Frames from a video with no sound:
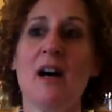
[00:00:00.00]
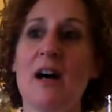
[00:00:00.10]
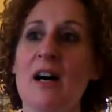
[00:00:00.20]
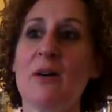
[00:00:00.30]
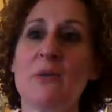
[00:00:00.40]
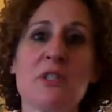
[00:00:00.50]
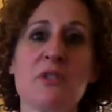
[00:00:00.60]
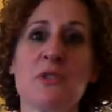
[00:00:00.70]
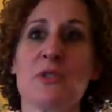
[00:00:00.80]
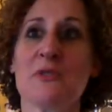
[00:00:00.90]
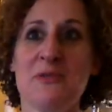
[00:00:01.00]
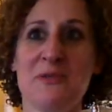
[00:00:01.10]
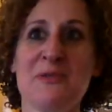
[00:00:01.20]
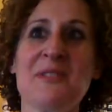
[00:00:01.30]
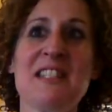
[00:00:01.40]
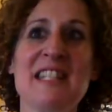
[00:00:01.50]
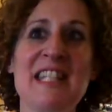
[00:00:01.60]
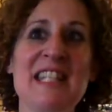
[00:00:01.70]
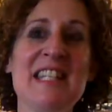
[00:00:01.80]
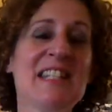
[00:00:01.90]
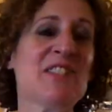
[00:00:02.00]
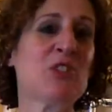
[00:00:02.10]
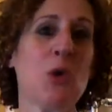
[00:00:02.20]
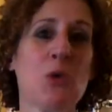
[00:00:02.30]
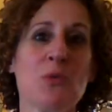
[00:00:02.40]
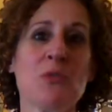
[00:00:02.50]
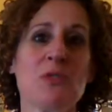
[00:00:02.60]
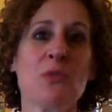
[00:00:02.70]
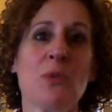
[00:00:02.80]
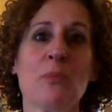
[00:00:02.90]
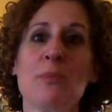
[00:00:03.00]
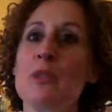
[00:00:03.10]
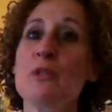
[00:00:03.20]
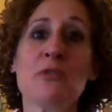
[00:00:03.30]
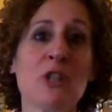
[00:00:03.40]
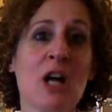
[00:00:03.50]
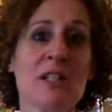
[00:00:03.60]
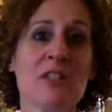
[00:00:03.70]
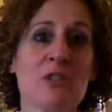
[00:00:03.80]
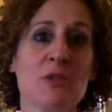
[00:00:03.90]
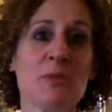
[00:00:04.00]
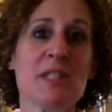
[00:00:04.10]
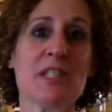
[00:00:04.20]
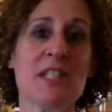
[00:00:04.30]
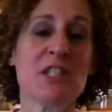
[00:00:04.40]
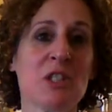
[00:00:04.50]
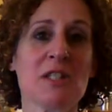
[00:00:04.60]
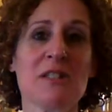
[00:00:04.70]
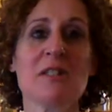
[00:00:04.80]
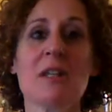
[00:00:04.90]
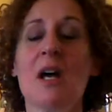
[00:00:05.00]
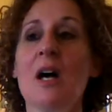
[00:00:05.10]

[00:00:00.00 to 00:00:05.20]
Uh, we serve tea, scones, beautiful hot soups and quiches.